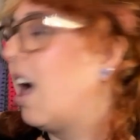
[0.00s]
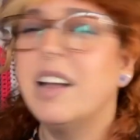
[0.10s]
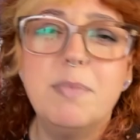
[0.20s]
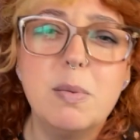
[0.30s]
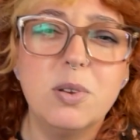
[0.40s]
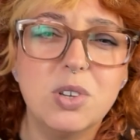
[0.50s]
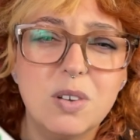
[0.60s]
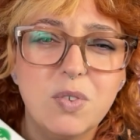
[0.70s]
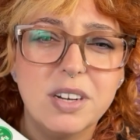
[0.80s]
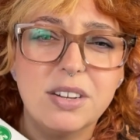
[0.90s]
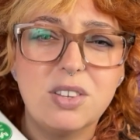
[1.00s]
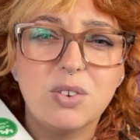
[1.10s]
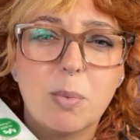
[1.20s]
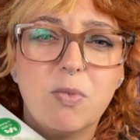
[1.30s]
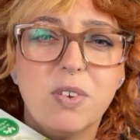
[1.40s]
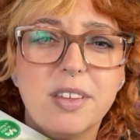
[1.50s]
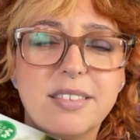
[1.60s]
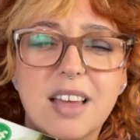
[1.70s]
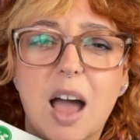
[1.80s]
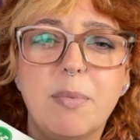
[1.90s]
I maybe should have written a script for
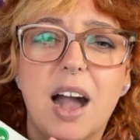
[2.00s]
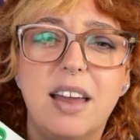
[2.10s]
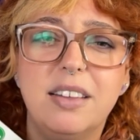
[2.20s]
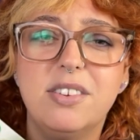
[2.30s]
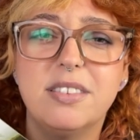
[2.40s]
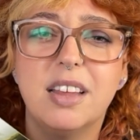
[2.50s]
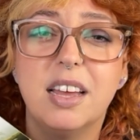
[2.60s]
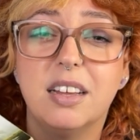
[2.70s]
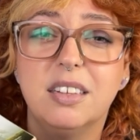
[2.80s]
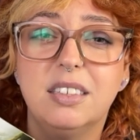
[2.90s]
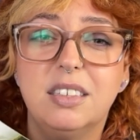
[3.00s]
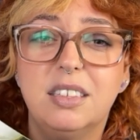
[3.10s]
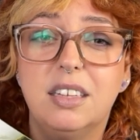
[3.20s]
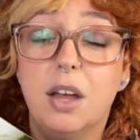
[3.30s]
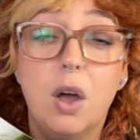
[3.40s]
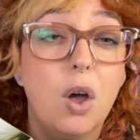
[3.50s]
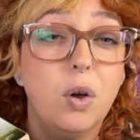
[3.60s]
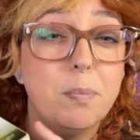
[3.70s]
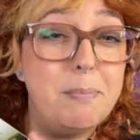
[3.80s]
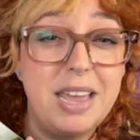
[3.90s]
this. I'm kind of just like
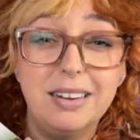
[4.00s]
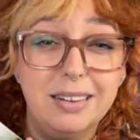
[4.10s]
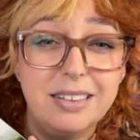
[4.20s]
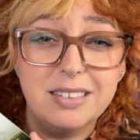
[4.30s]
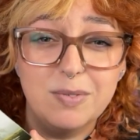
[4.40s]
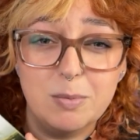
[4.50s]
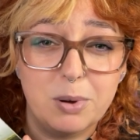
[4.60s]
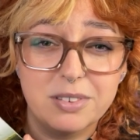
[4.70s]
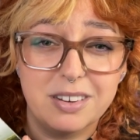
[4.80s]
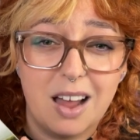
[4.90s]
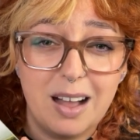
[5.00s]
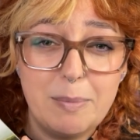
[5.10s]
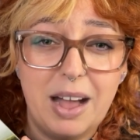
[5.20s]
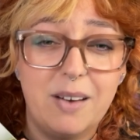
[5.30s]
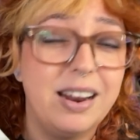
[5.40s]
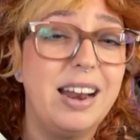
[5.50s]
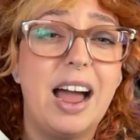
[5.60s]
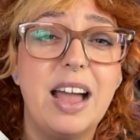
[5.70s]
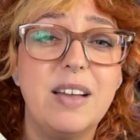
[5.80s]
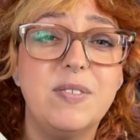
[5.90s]
made a list of the books to talk about, and
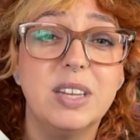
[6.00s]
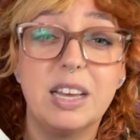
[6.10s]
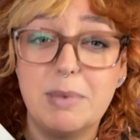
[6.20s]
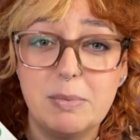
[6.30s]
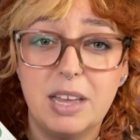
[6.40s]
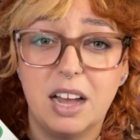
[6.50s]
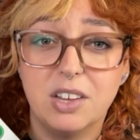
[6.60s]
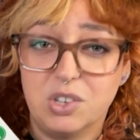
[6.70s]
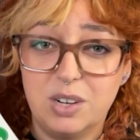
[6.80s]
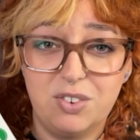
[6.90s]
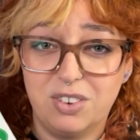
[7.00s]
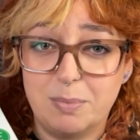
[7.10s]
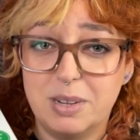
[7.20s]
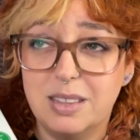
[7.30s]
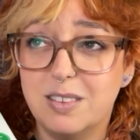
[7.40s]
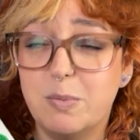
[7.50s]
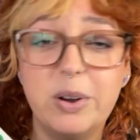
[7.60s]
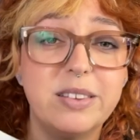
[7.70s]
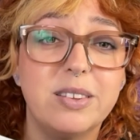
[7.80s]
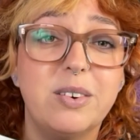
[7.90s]
I feel like maybe I should have scripted this more.
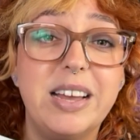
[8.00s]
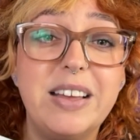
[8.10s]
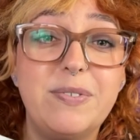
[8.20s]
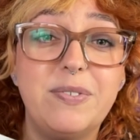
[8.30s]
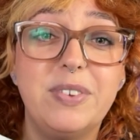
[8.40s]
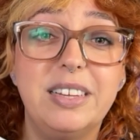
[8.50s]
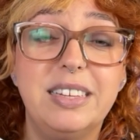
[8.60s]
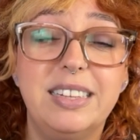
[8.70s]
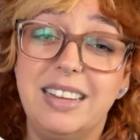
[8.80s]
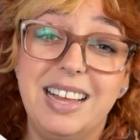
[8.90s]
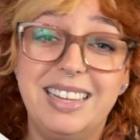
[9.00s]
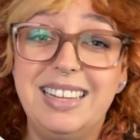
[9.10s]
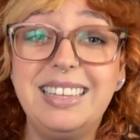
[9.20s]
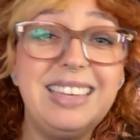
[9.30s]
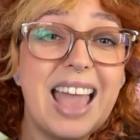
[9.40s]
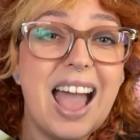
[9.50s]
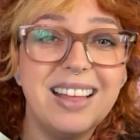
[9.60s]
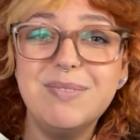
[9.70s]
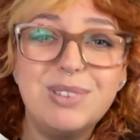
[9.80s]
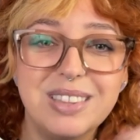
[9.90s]
So
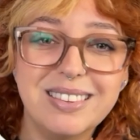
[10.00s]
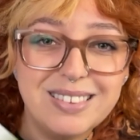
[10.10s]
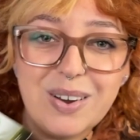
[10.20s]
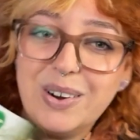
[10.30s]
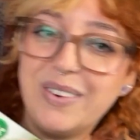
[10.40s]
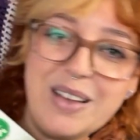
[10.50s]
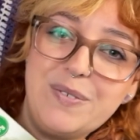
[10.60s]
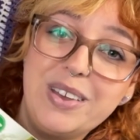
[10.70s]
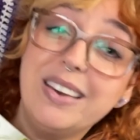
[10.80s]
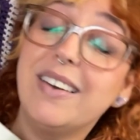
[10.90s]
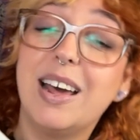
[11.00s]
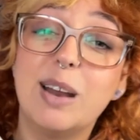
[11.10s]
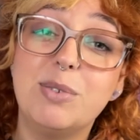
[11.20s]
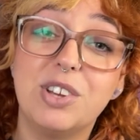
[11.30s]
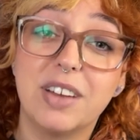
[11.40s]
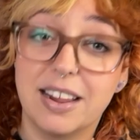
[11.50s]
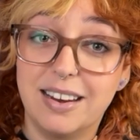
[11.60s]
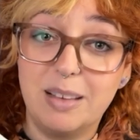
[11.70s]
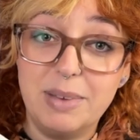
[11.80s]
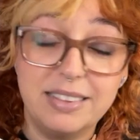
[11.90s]
I'm sure this is going great for you, and I'm sure
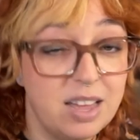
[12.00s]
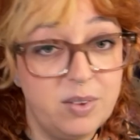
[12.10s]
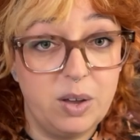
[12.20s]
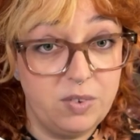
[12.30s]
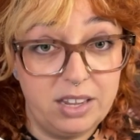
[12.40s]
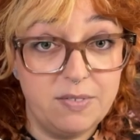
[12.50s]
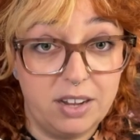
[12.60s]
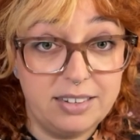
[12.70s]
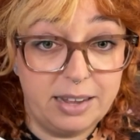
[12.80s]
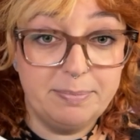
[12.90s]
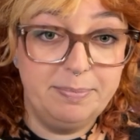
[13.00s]
editing me is having a really fun time.